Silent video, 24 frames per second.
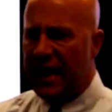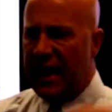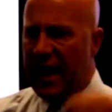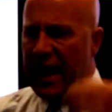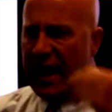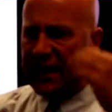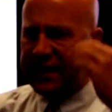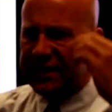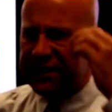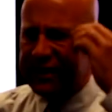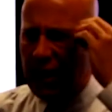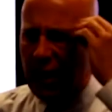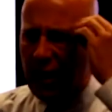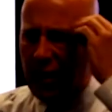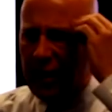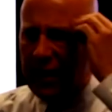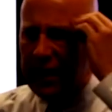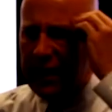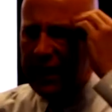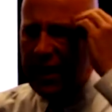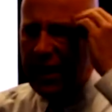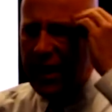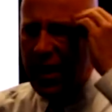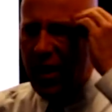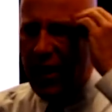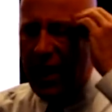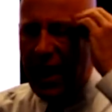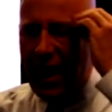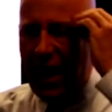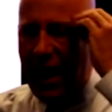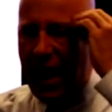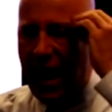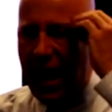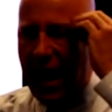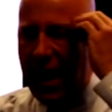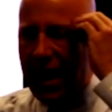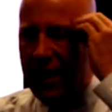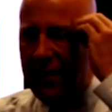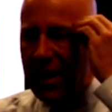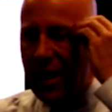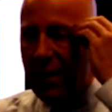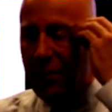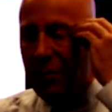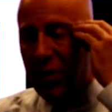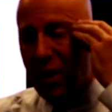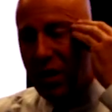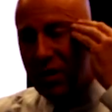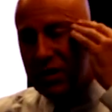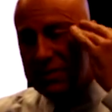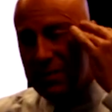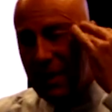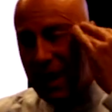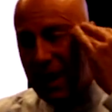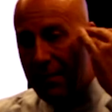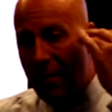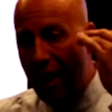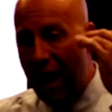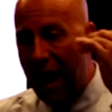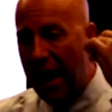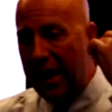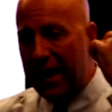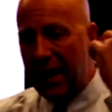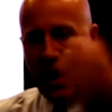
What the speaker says: So, you know, it blows my mind.